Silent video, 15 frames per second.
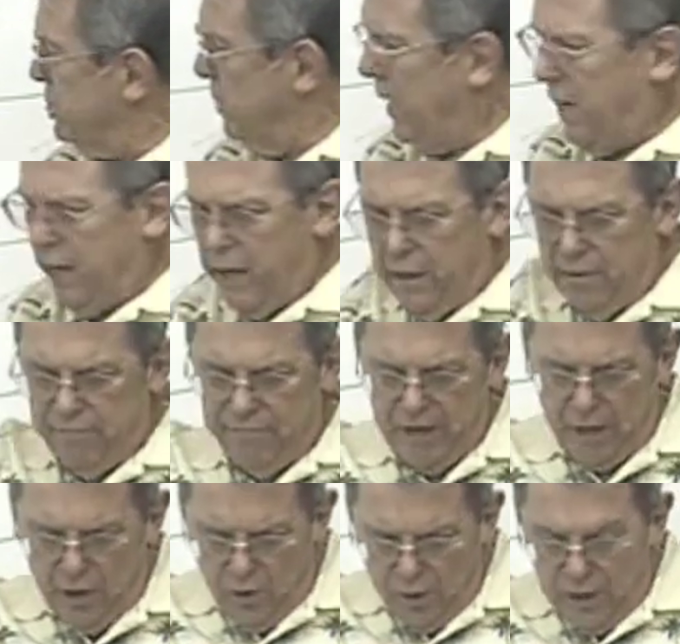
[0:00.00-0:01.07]
made
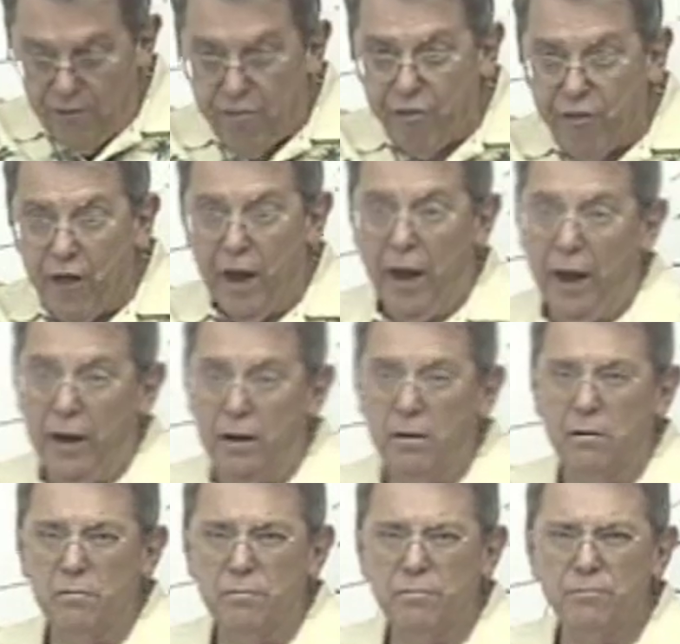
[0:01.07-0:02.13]
very
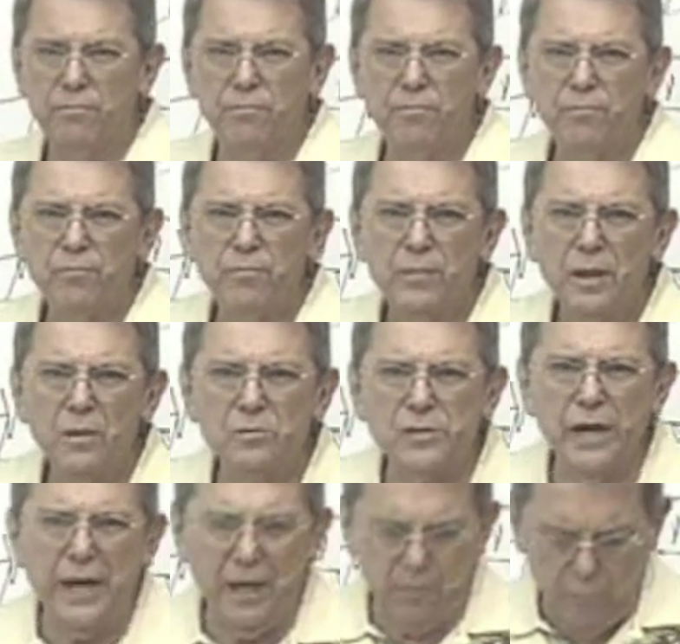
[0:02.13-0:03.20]
thick. It was
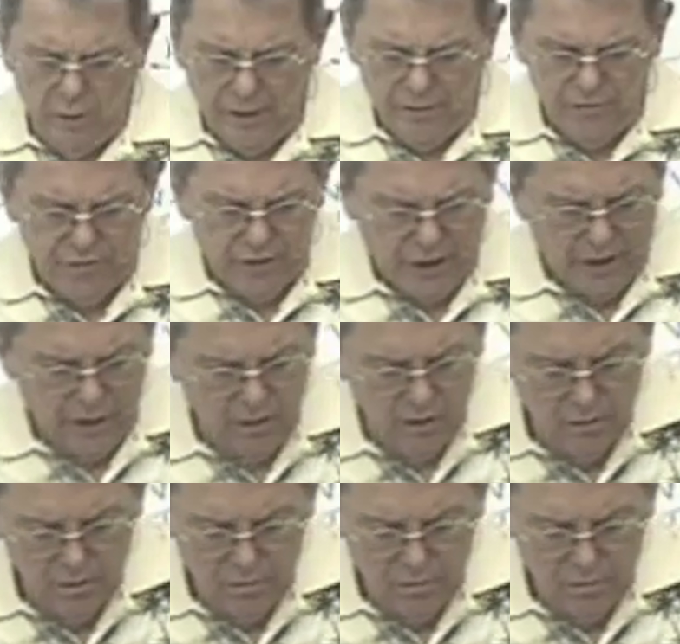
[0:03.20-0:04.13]
a handbreadth thick,